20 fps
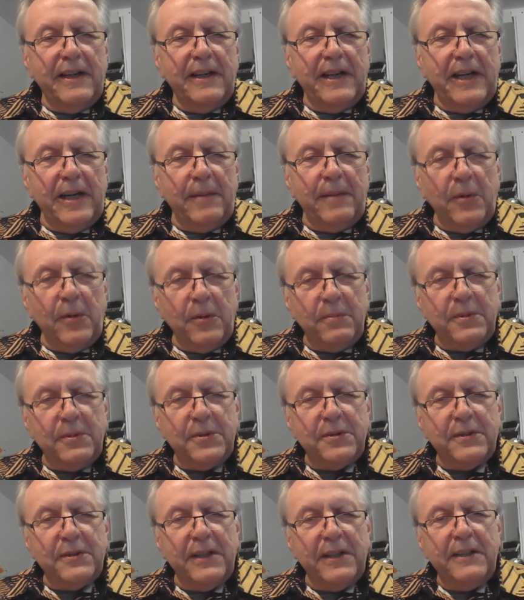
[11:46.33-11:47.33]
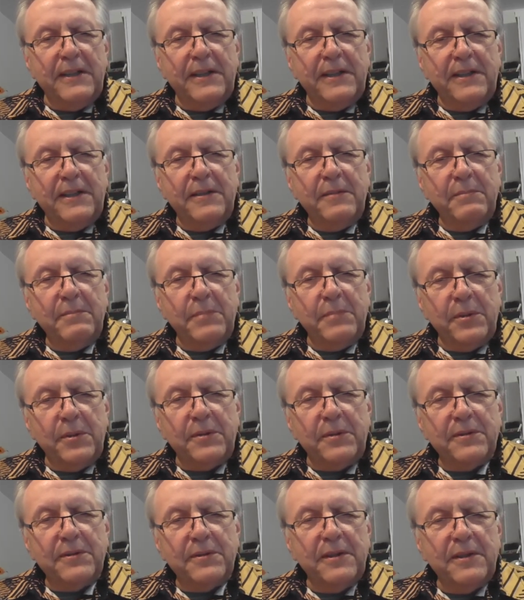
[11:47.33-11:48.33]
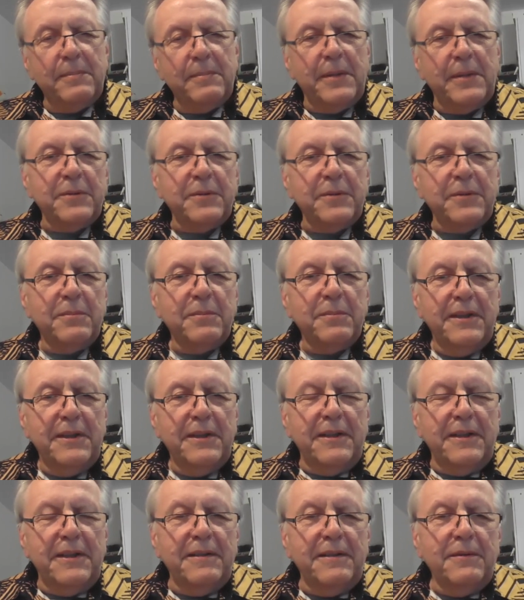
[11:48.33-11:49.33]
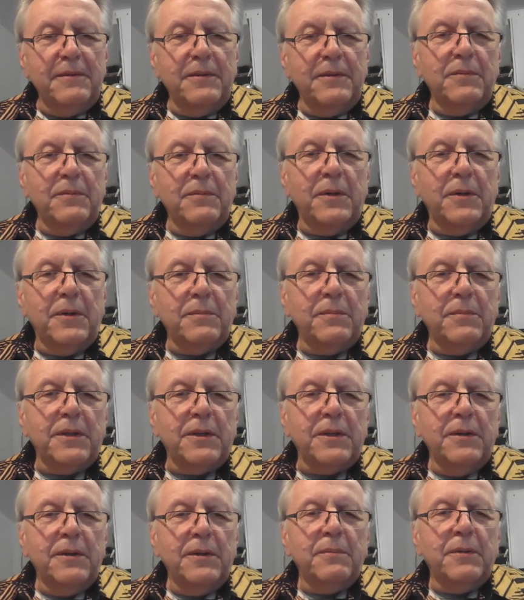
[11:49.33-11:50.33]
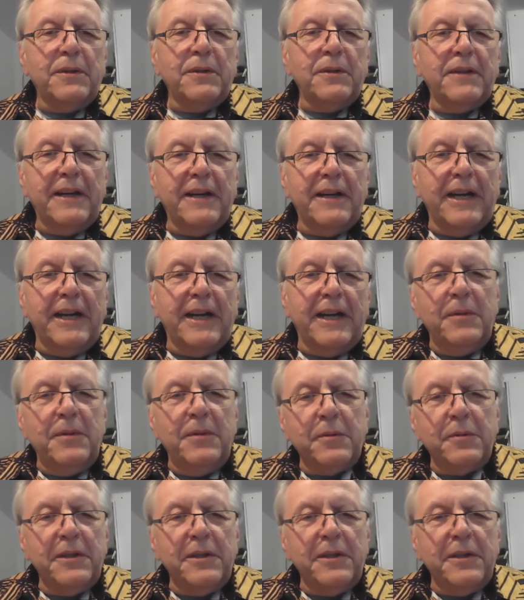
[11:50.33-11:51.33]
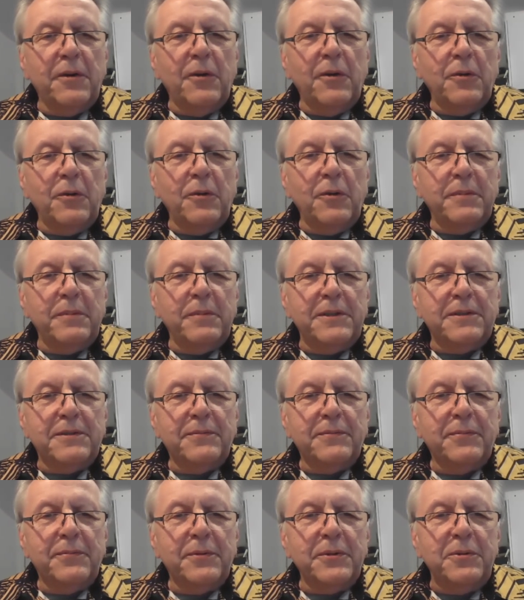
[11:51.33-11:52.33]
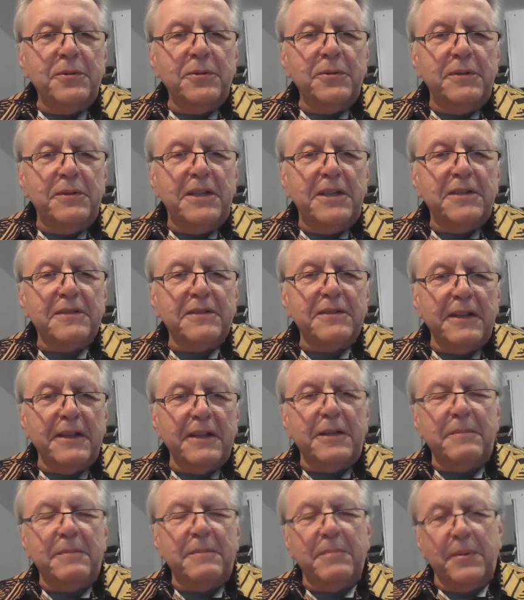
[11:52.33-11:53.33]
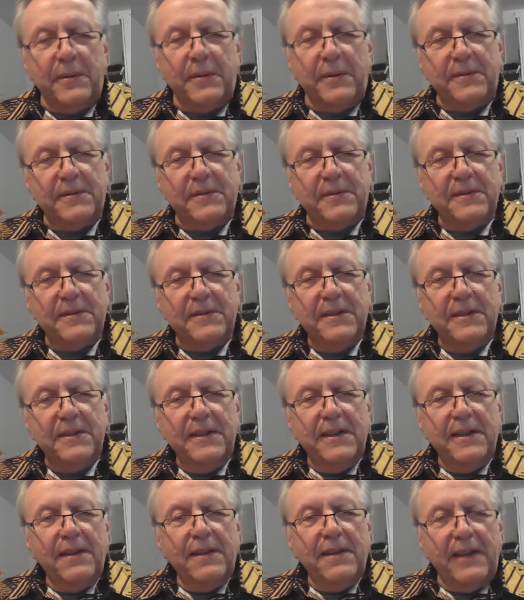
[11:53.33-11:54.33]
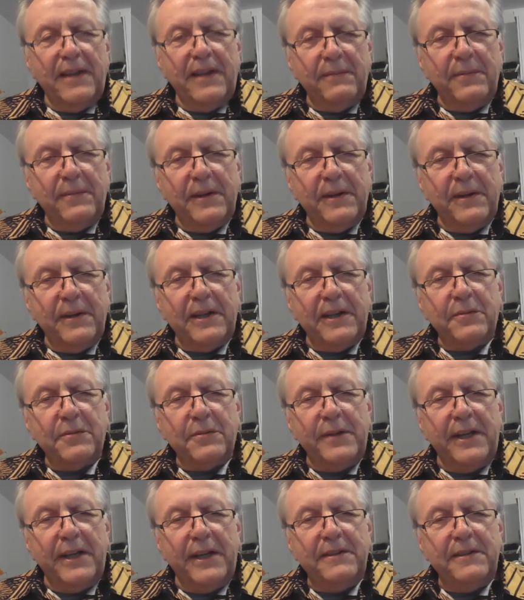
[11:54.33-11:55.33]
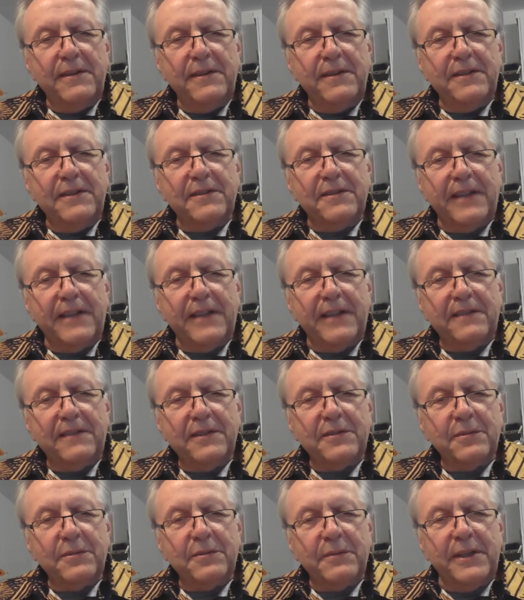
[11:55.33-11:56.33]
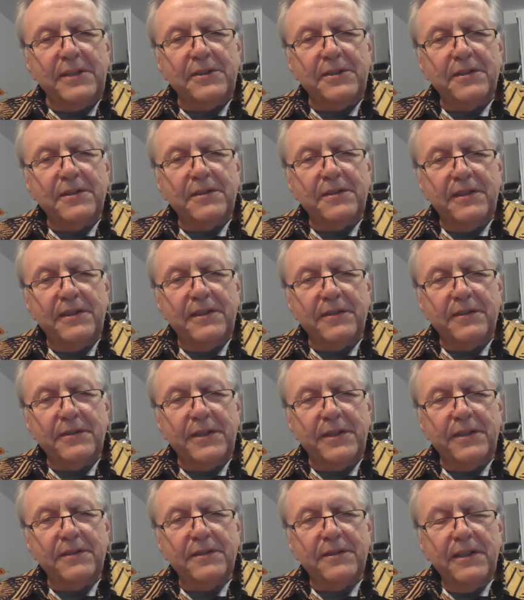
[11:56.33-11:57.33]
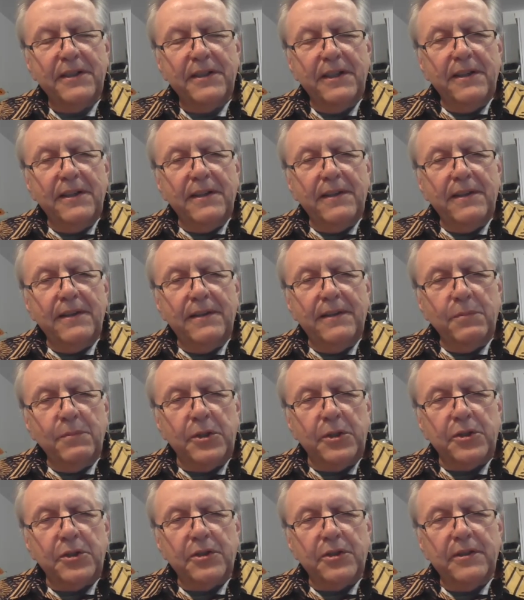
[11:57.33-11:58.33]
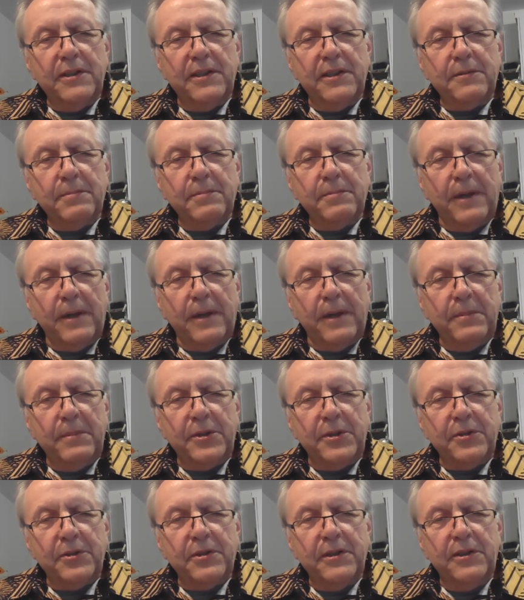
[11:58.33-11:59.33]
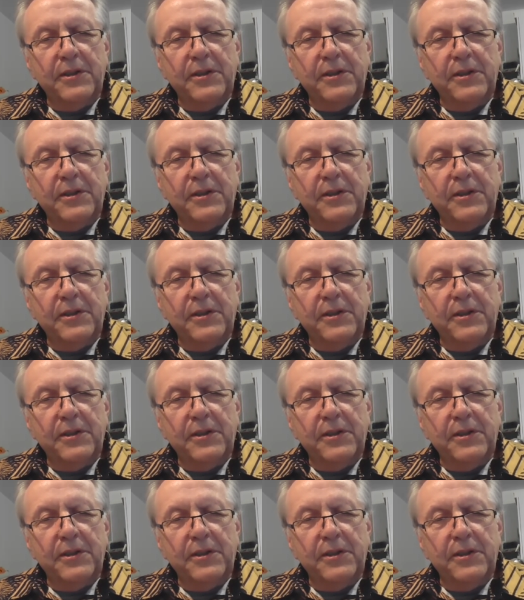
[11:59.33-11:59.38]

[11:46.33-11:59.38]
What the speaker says: I'm always selling books about what I'm looking always for unique selling points. Therefore, I created this Texas Rangers series, which is published in